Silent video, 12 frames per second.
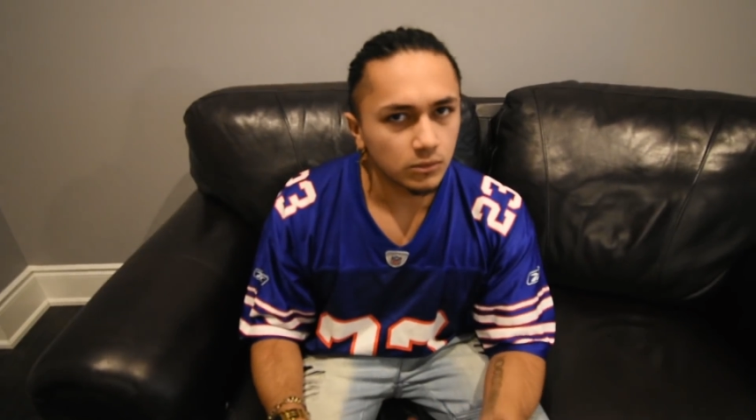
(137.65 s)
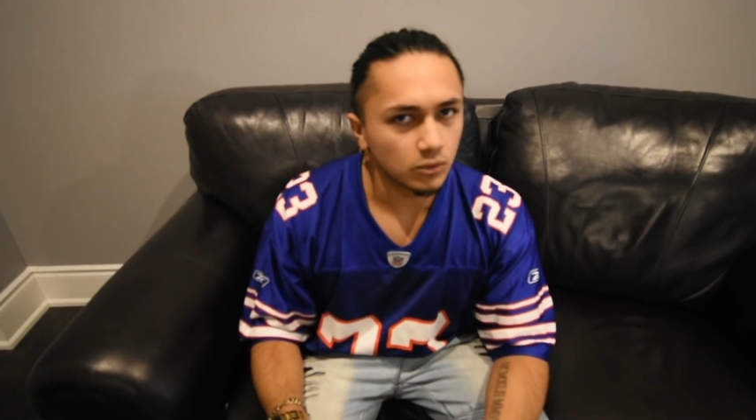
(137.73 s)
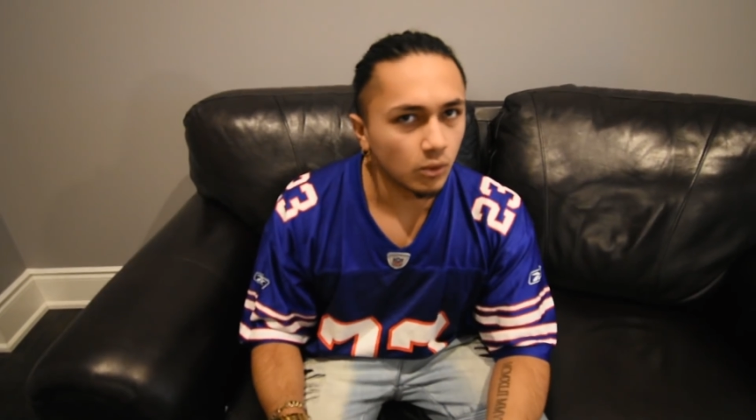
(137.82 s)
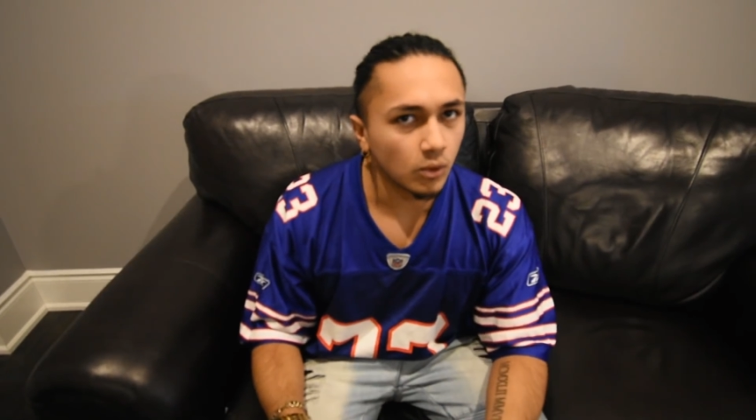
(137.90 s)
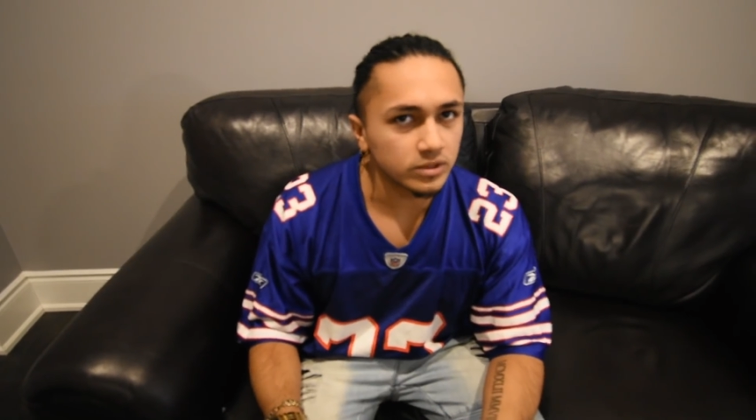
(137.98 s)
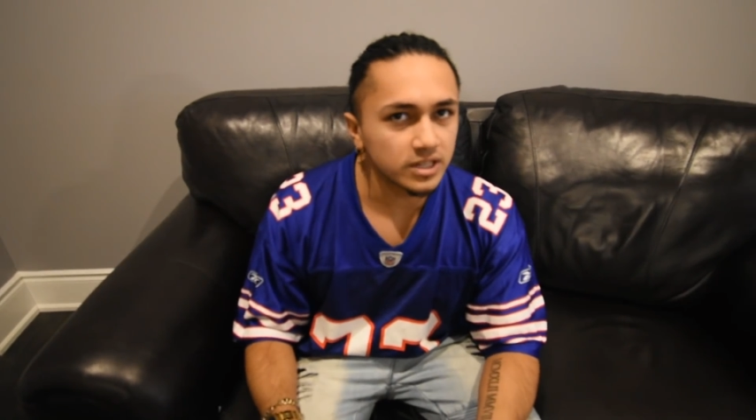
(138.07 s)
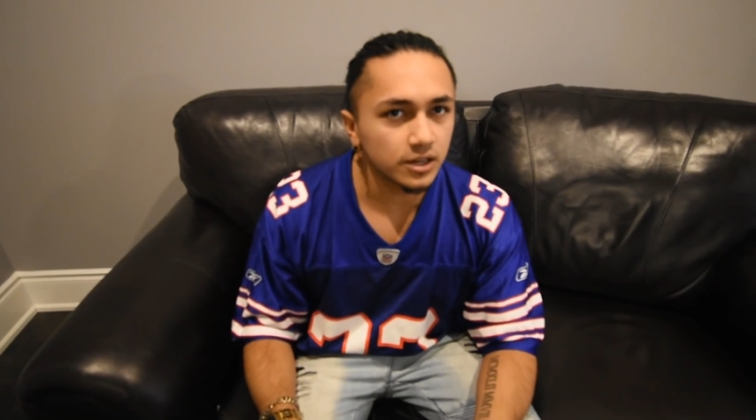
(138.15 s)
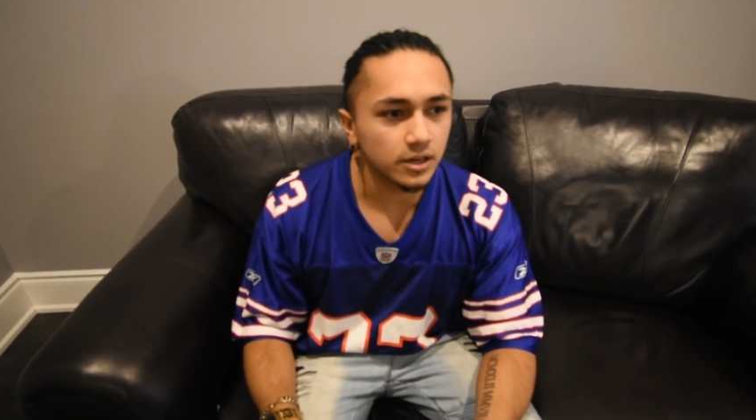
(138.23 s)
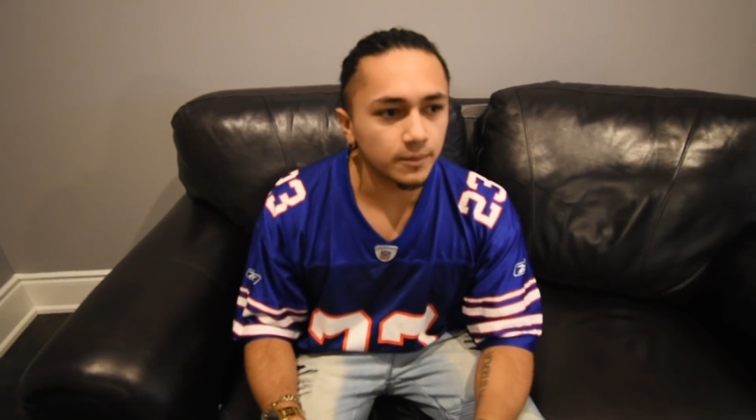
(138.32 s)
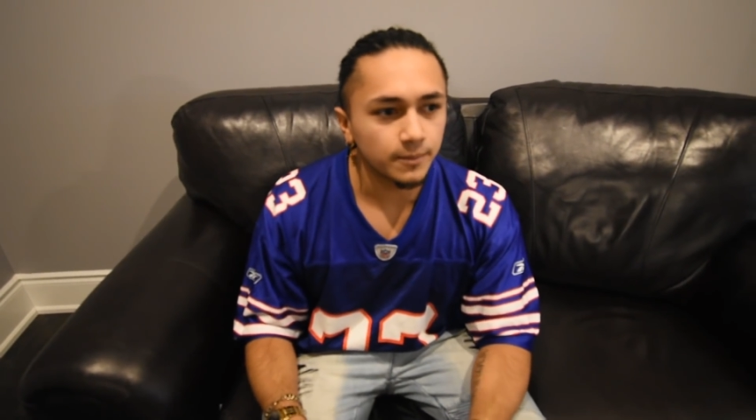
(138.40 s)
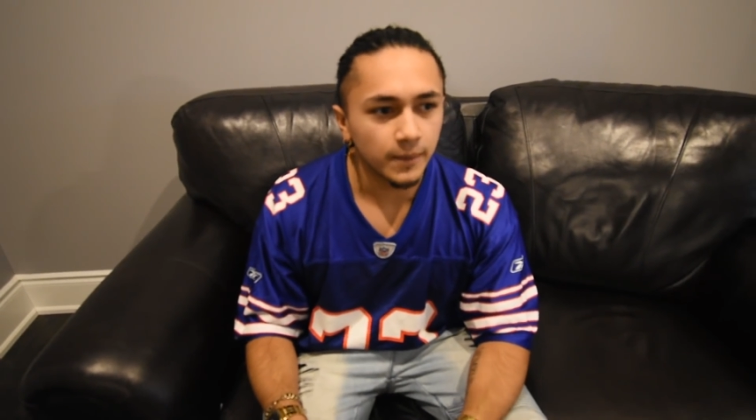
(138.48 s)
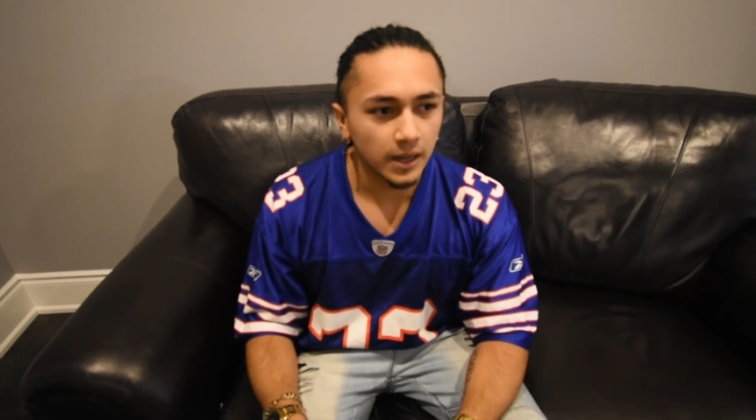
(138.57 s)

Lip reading: no one was here.